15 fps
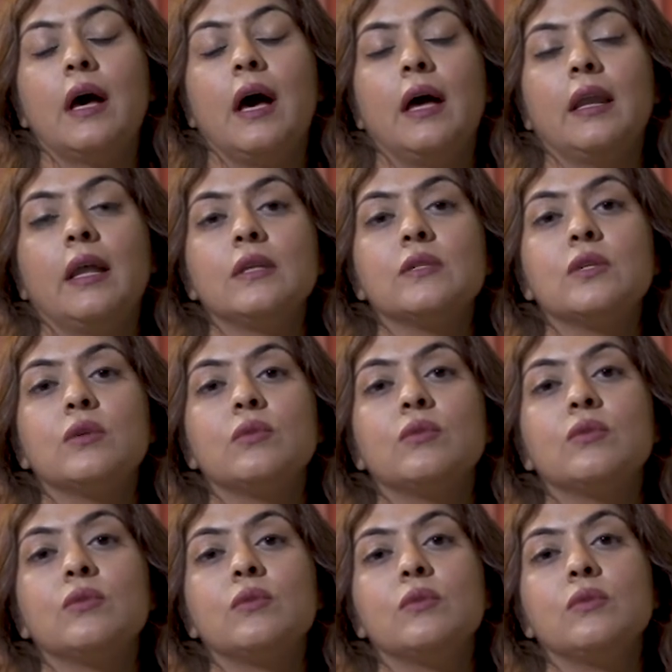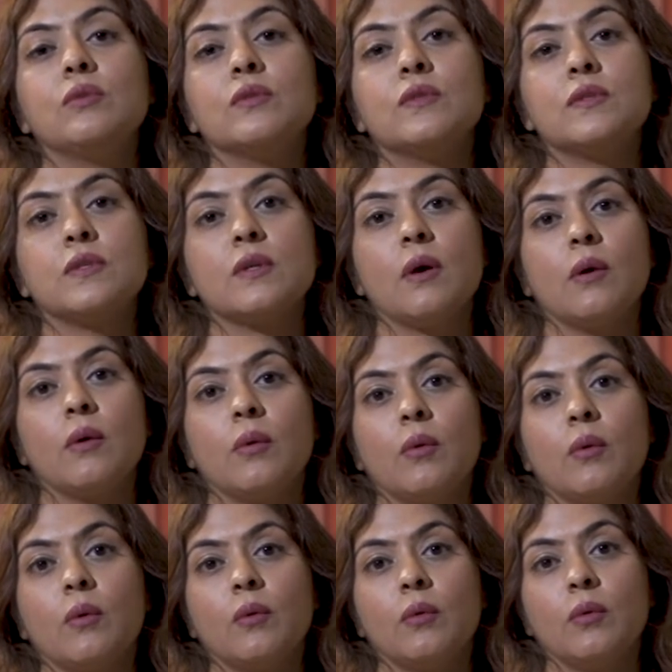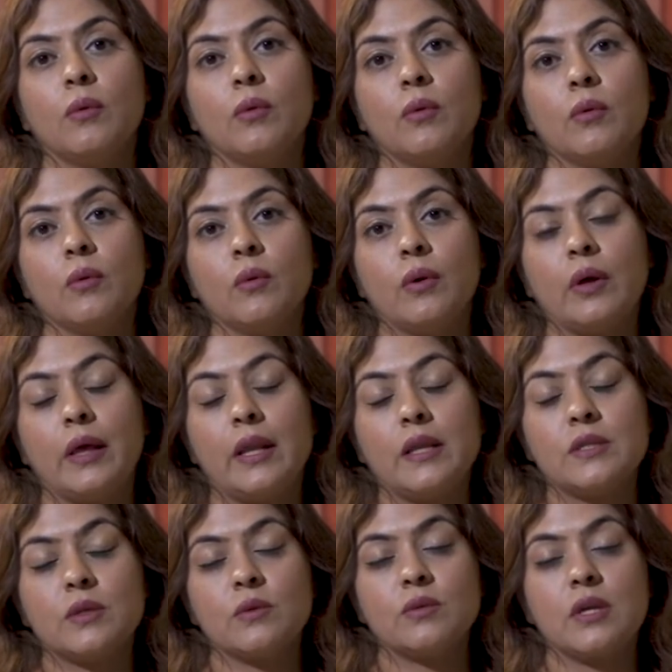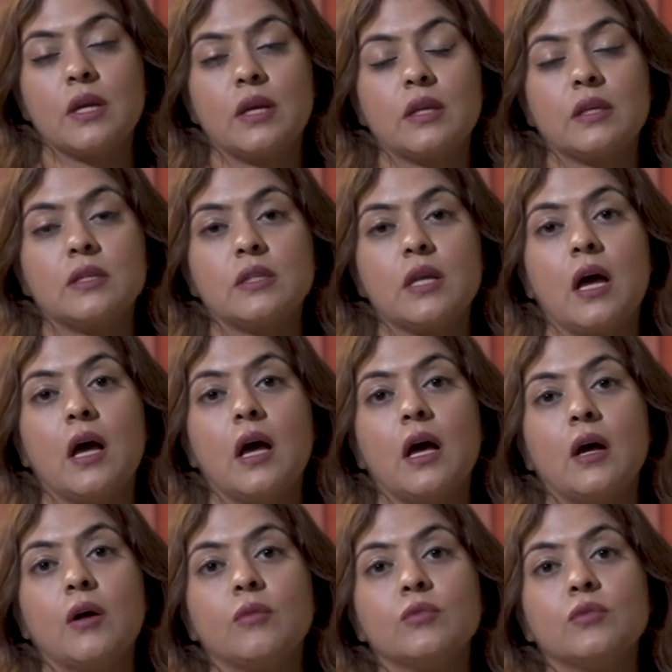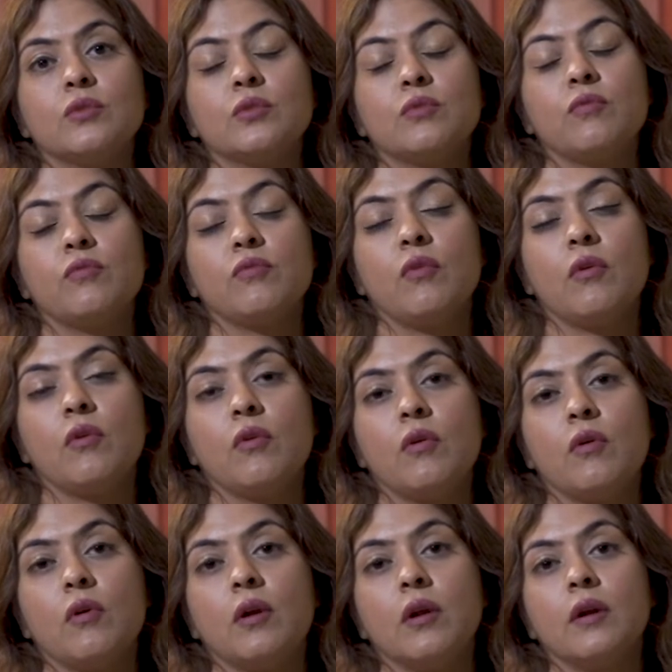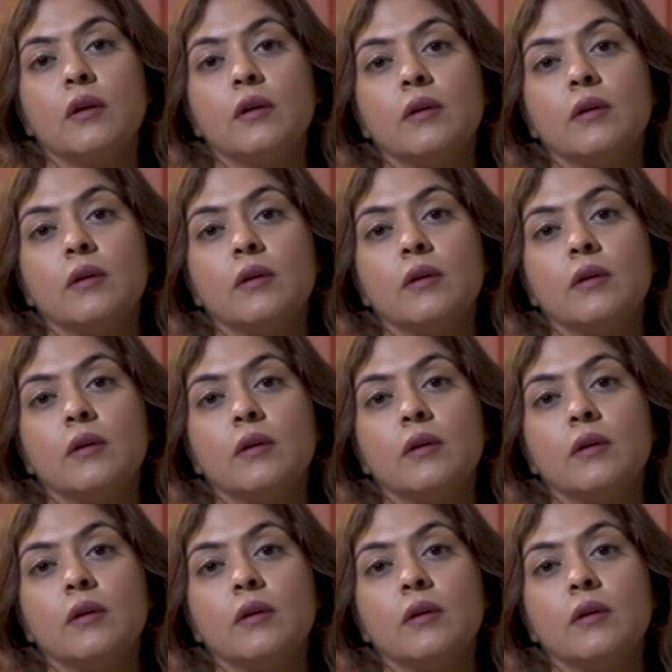And as you do so, and as you take it down to 4,